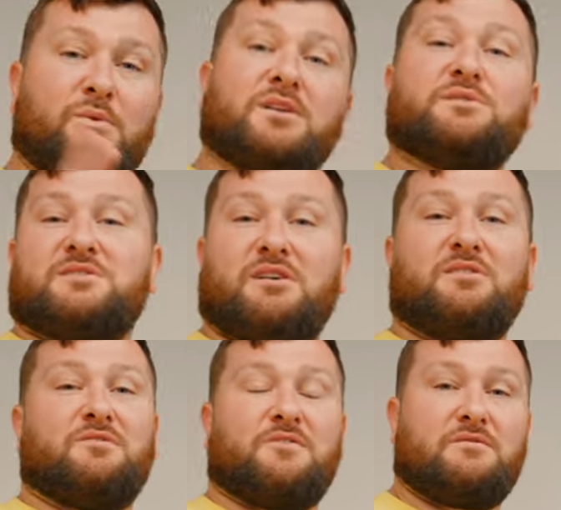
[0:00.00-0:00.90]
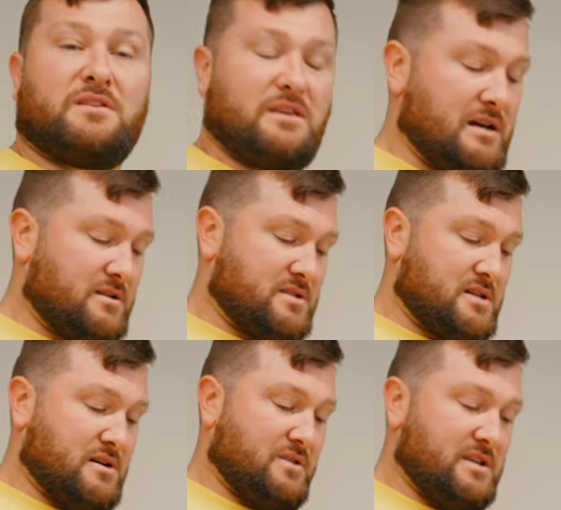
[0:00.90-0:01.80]
We use Sony for everything else,
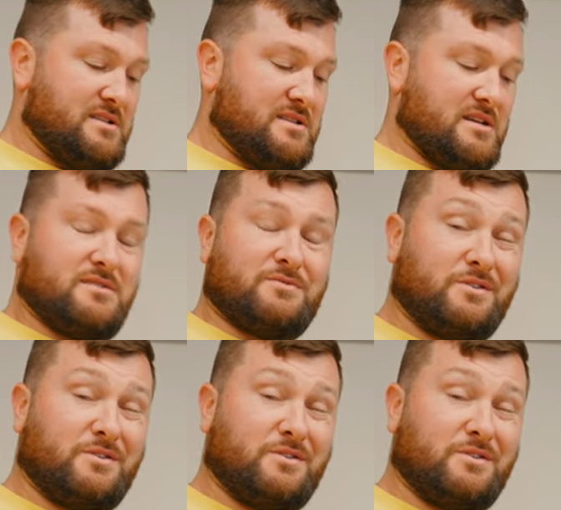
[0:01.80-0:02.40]
so this doesn't